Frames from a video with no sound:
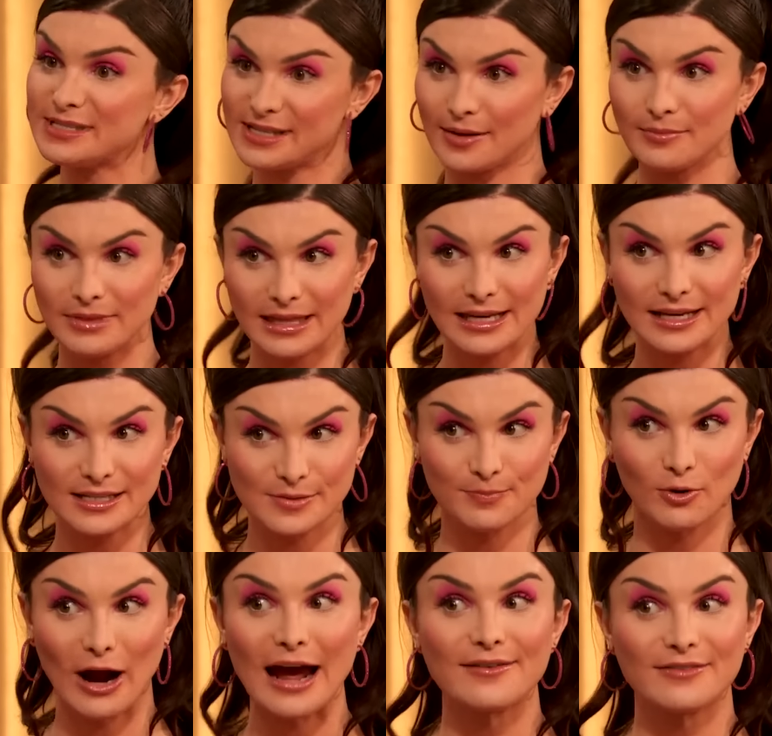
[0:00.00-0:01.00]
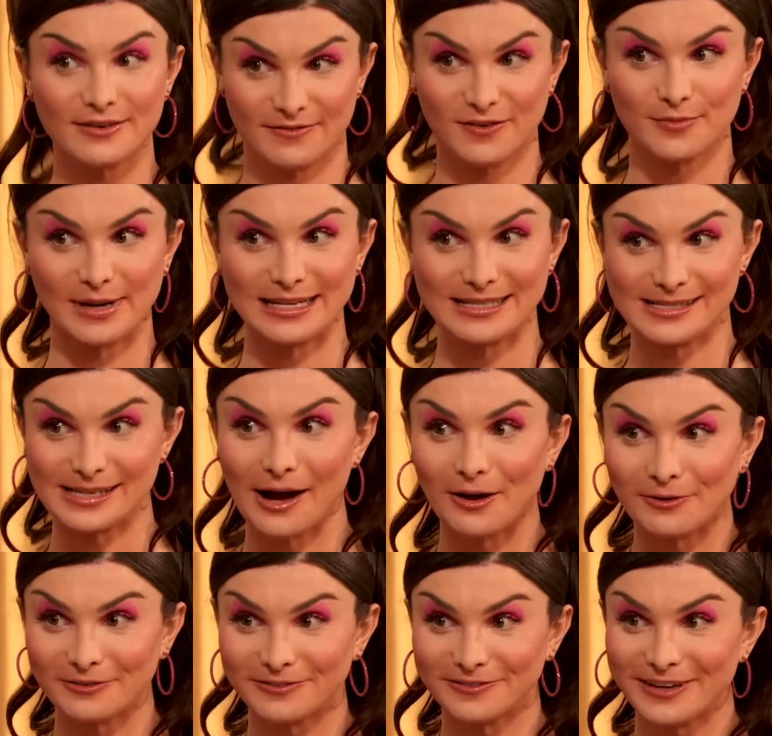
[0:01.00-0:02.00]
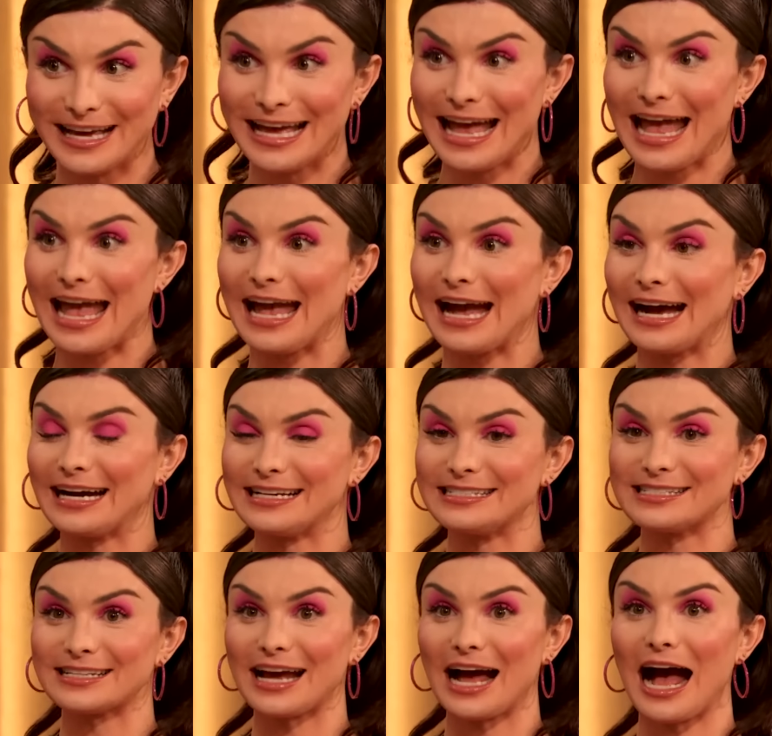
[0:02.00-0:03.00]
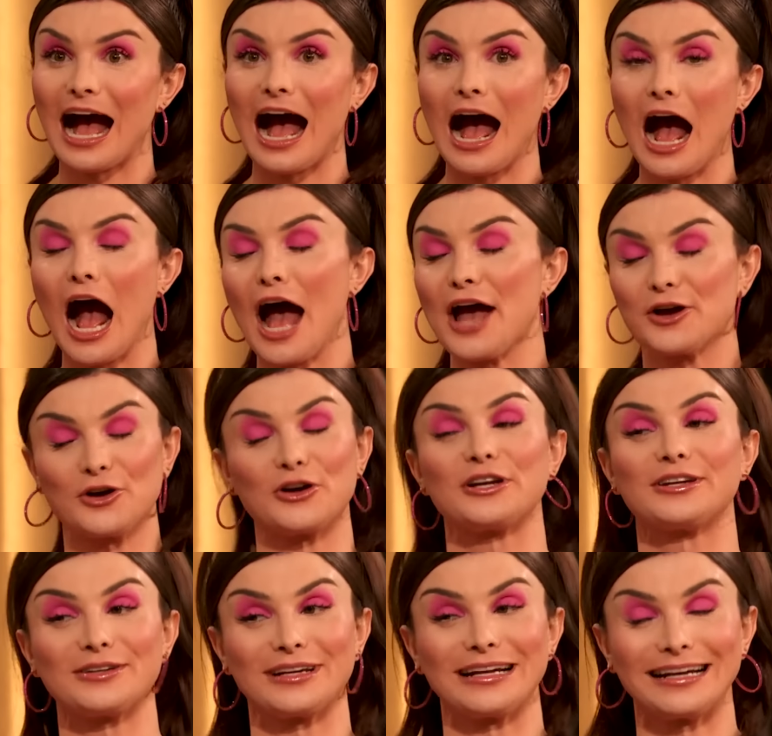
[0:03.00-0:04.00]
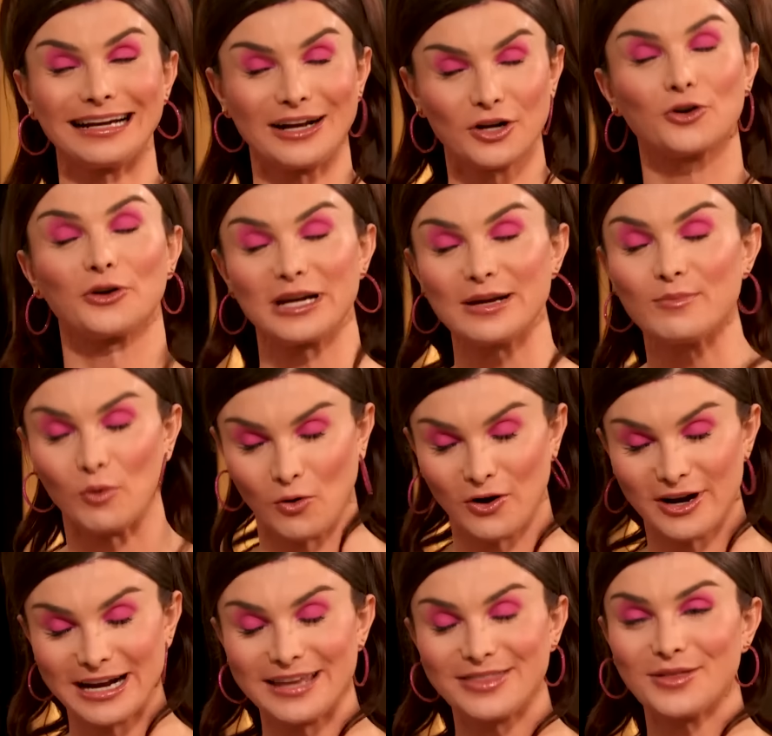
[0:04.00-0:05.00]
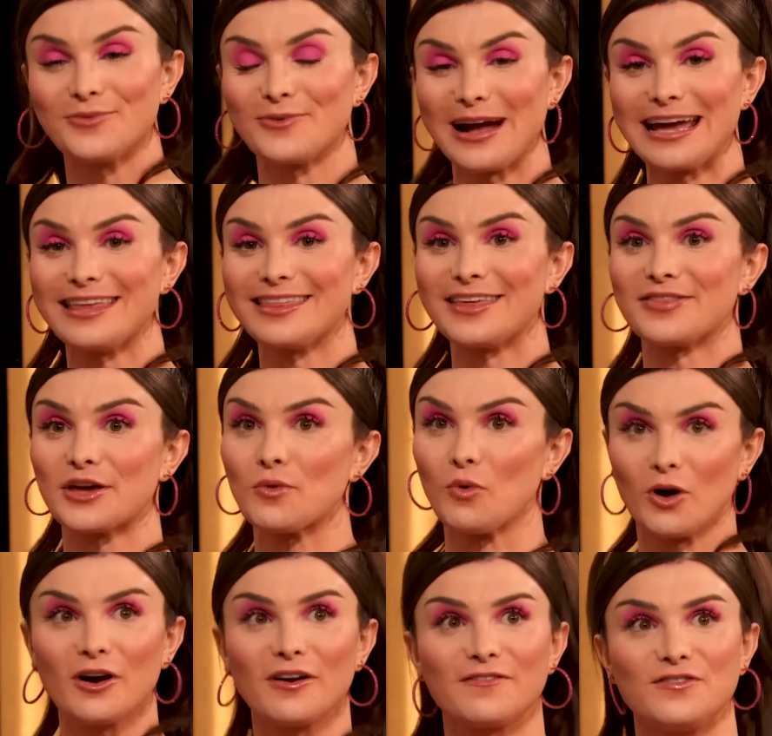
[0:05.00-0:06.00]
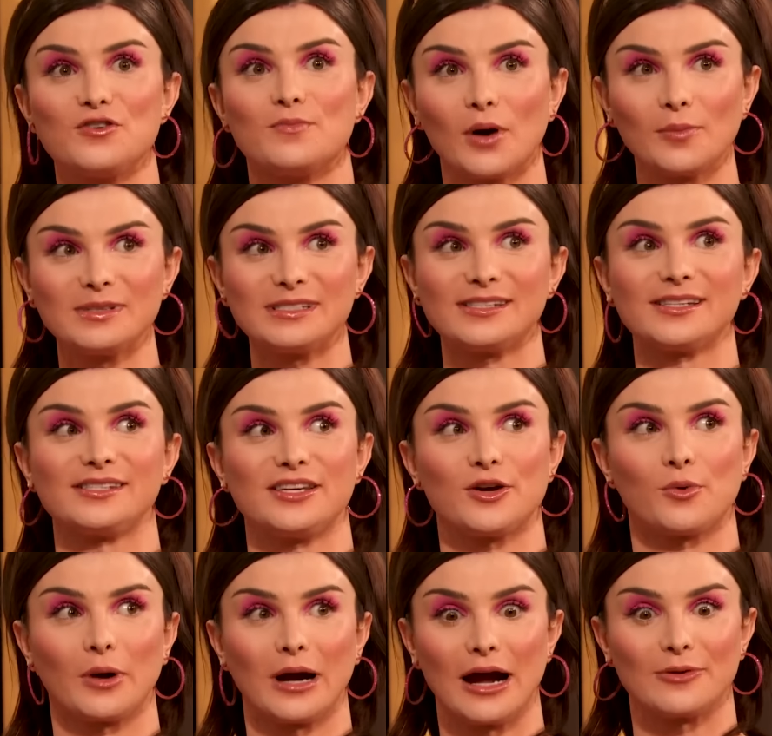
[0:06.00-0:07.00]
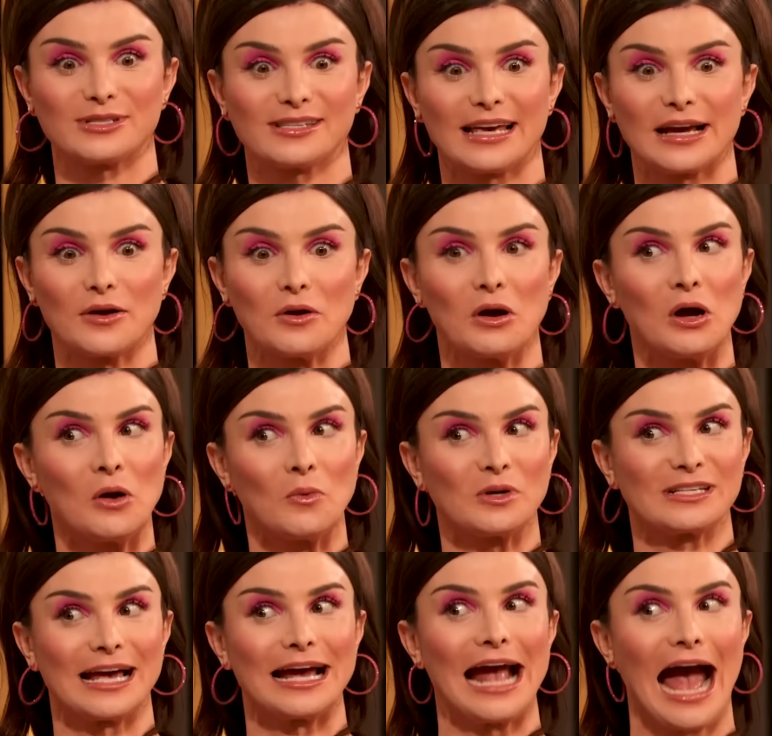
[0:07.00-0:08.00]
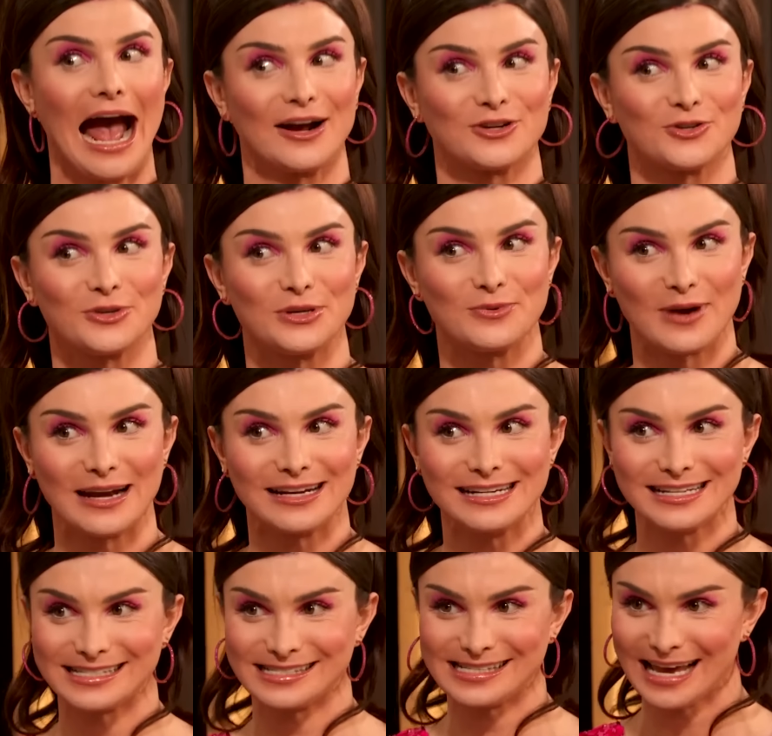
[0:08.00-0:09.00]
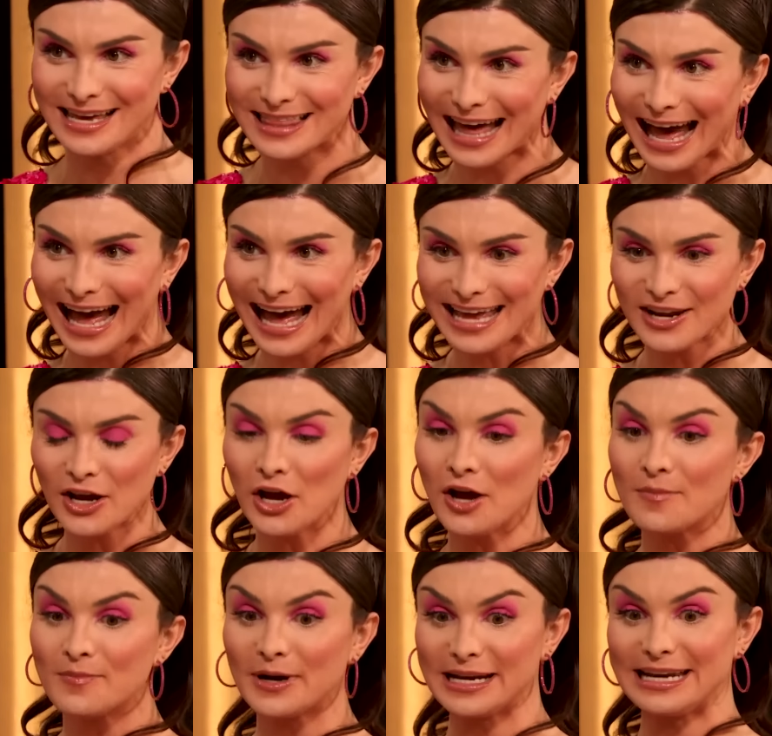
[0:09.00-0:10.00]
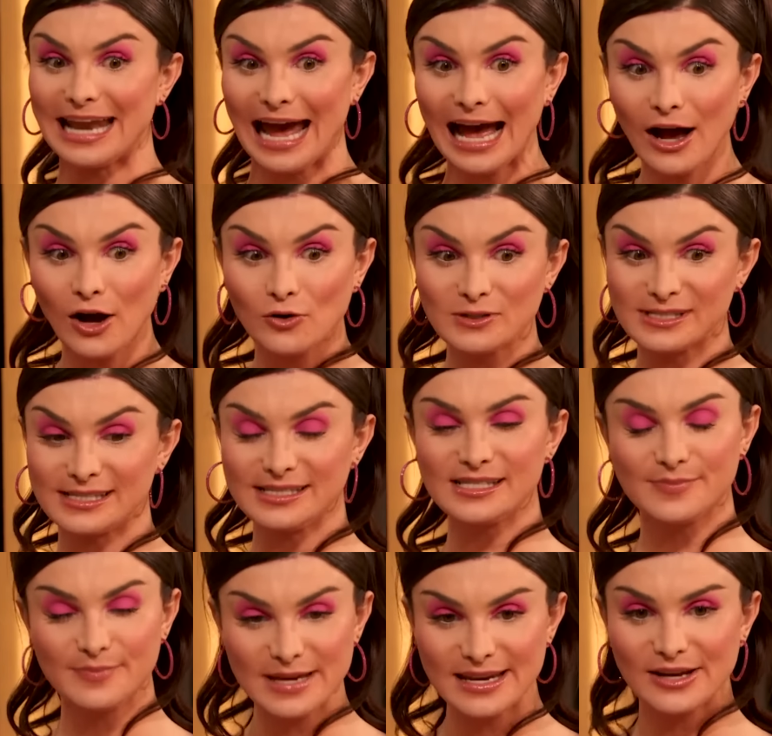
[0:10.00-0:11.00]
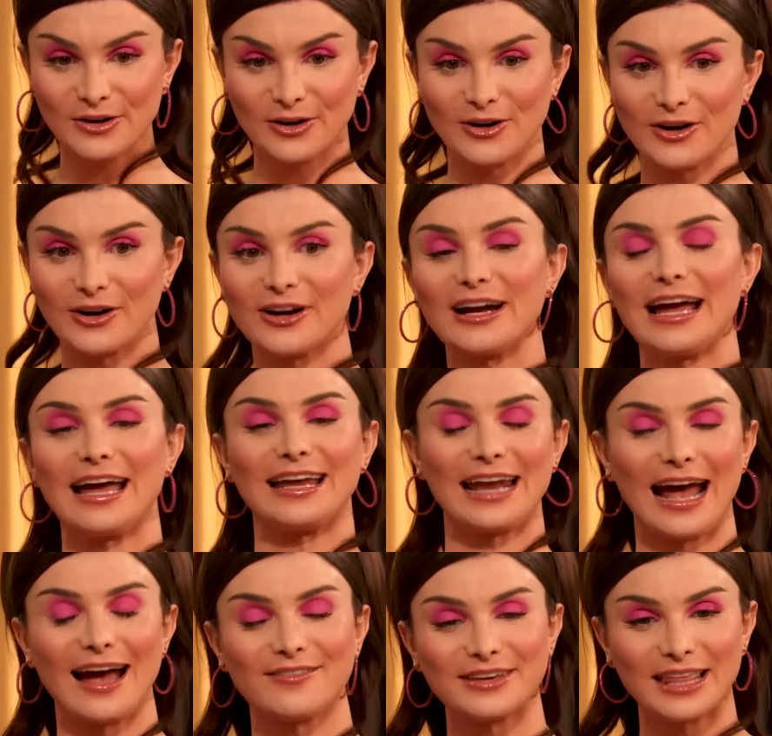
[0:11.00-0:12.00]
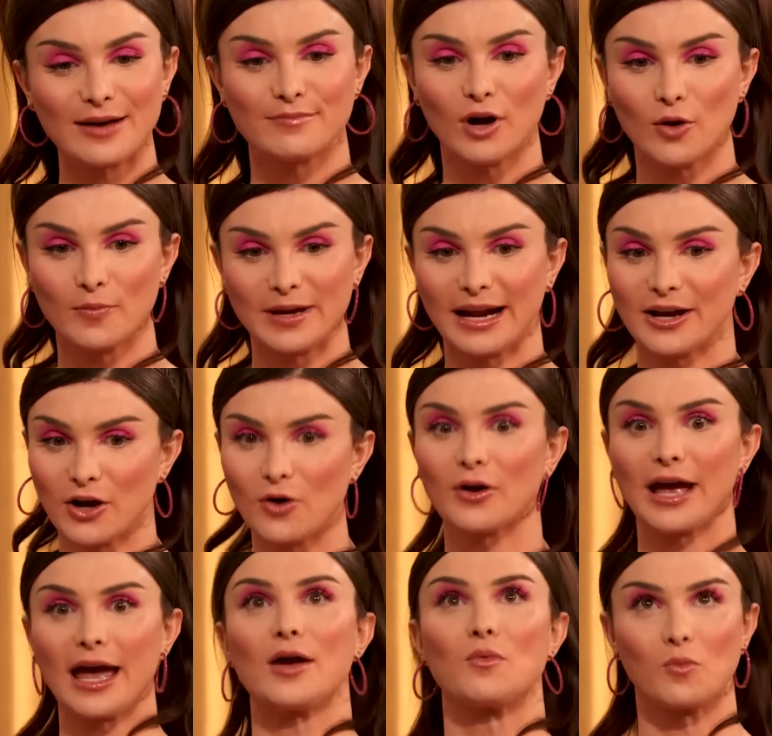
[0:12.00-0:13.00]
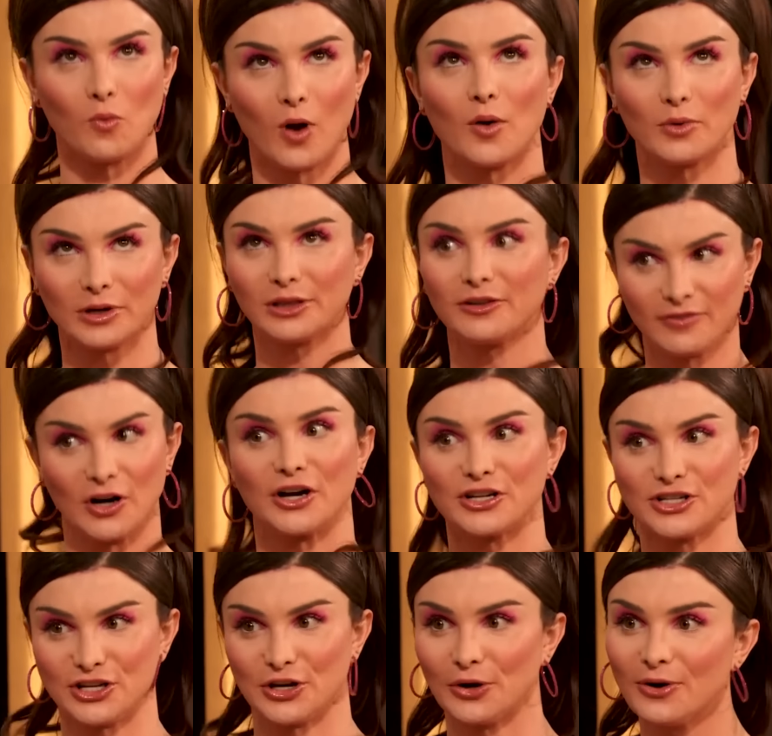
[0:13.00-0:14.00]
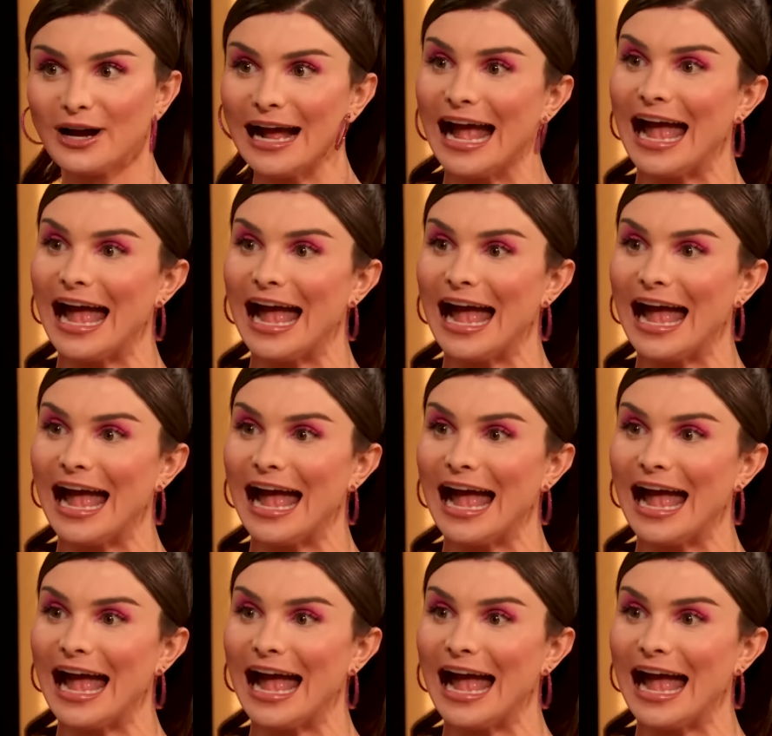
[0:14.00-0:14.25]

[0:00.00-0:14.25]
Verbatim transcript: some things private for myself, and I couldn't agree more in the way that there were a few moments this year where I was like, was I actually ready to say that? But now, since meeting her and having that moment, I go, okay, what would Laverne do?